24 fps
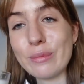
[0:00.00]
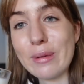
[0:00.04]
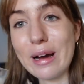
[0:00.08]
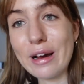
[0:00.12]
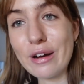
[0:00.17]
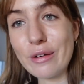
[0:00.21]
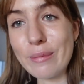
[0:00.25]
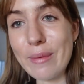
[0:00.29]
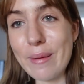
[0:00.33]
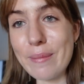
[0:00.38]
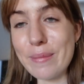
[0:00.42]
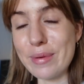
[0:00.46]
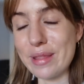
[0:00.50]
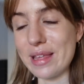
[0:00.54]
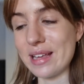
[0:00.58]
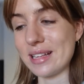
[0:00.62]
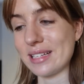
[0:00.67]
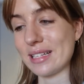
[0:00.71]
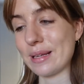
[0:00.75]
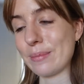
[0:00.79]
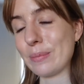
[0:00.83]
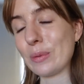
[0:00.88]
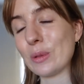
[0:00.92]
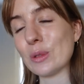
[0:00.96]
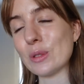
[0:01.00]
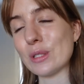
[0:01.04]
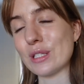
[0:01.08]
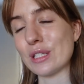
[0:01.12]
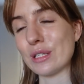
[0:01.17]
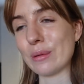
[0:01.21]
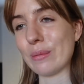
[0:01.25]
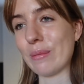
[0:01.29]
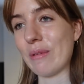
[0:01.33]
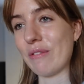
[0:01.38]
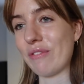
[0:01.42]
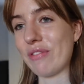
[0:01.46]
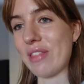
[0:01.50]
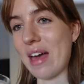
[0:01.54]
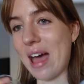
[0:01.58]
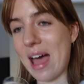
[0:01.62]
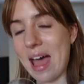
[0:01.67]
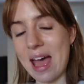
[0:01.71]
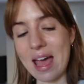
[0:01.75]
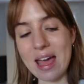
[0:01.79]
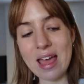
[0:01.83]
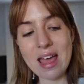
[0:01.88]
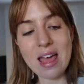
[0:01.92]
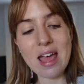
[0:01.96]
You might remember this. I bought some of
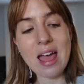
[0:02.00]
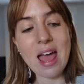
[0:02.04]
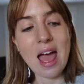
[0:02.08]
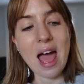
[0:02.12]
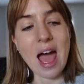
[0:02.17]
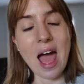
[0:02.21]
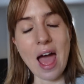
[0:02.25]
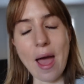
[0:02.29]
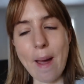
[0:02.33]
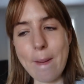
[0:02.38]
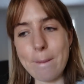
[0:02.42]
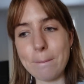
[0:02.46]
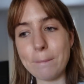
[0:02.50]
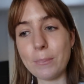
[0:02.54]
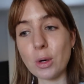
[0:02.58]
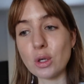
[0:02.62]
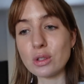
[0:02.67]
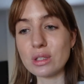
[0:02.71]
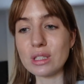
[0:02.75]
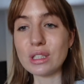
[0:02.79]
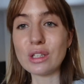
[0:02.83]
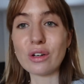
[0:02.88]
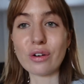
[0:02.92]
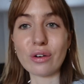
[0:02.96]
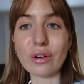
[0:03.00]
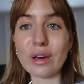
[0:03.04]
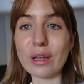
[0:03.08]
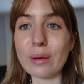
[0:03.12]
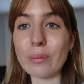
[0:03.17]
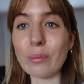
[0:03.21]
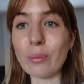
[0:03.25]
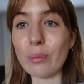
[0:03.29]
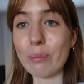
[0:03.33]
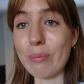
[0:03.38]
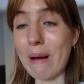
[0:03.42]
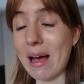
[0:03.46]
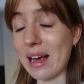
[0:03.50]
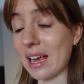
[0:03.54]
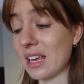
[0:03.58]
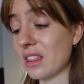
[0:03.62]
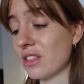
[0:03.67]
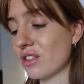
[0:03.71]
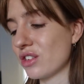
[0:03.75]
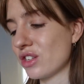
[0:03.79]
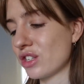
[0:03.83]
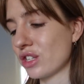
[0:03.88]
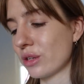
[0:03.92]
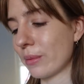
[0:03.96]
their body cream back
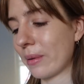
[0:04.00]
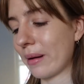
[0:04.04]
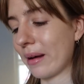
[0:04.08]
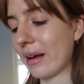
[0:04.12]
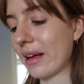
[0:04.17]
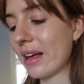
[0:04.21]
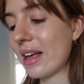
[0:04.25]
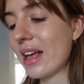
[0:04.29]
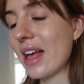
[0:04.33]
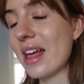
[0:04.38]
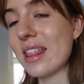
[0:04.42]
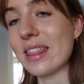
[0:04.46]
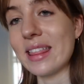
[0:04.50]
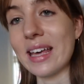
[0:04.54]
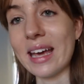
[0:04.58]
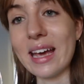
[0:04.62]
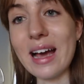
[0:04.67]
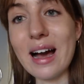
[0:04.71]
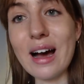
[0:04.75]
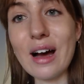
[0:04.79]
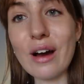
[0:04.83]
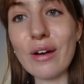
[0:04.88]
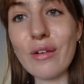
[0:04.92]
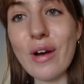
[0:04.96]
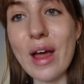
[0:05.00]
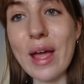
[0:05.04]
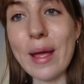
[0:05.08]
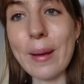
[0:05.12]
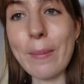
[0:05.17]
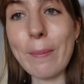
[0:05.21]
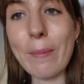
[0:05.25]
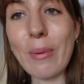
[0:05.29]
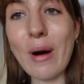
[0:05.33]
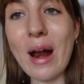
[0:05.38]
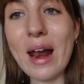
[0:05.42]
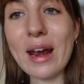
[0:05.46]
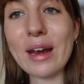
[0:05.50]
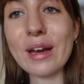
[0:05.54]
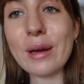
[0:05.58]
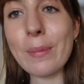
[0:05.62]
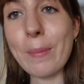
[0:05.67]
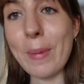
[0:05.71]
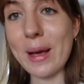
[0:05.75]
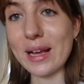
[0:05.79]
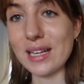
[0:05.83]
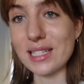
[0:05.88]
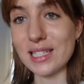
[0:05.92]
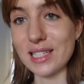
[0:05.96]
in the summer. They are a
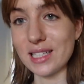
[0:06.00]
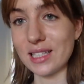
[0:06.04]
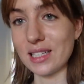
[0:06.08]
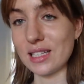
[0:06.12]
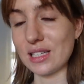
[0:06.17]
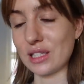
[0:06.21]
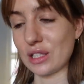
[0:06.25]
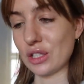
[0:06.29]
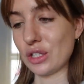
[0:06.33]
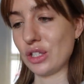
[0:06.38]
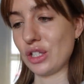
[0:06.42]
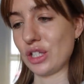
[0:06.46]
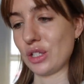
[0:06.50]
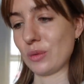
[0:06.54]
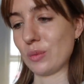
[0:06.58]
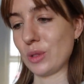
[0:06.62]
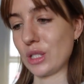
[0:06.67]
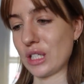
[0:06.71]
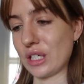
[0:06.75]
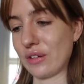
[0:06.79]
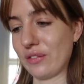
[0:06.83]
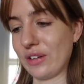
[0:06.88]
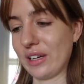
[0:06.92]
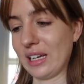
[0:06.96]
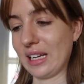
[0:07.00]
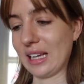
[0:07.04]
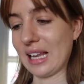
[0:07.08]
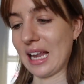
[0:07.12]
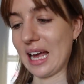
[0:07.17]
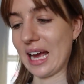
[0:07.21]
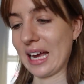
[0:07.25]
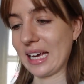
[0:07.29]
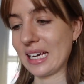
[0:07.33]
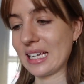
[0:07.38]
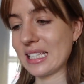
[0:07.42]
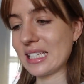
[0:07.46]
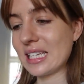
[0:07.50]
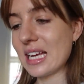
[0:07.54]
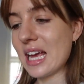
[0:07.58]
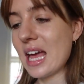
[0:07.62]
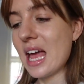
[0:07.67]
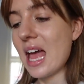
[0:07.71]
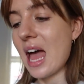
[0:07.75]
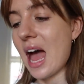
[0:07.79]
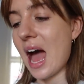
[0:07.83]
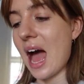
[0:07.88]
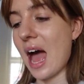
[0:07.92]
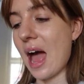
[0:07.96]
brand based in East London, which I really liked.
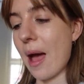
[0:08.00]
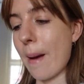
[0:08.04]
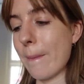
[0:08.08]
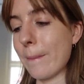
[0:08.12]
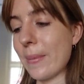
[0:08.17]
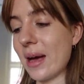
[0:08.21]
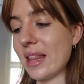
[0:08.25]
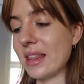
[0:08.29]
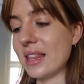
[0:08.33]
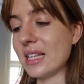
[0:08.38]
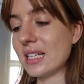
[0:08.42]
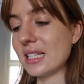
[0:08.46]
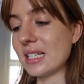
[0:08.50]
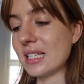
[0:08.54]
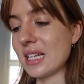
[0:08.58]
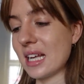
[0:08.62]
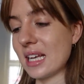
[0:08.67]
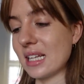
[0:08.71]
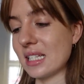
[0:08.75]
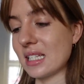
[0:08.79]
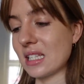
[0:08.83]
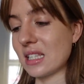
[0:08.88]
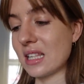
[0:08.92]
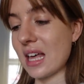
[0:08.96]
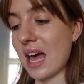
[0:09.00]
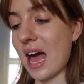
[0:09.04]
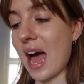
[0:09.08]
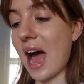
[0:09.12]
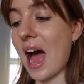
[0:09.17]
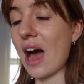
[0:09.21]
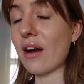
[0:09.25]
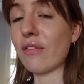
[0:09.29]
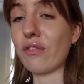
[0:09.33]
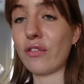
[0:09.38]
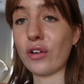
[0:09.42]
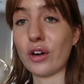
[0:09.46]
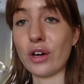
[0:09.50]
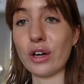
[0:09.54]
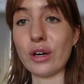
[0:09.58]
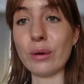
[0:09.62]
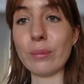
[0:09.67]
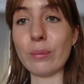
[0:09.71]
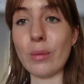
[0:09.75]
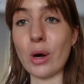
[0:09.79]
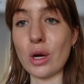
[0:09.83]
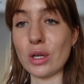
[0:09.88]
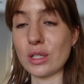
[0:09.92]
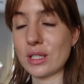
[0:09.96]
And this is their
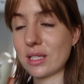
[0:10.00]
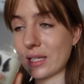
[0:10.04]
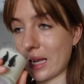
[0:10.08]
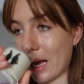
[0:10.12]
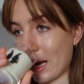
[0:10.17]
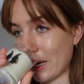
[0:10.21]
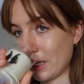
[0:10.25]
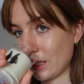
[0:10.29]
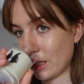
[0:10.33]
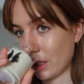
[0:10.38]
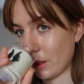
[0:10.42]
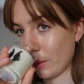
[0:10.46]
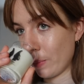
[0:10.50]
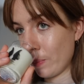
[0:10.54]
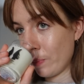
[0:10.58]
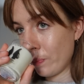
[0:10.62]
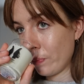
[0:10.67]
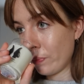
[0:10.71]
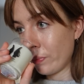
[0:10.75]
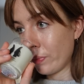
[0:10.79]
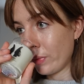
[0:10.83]
African moss candle.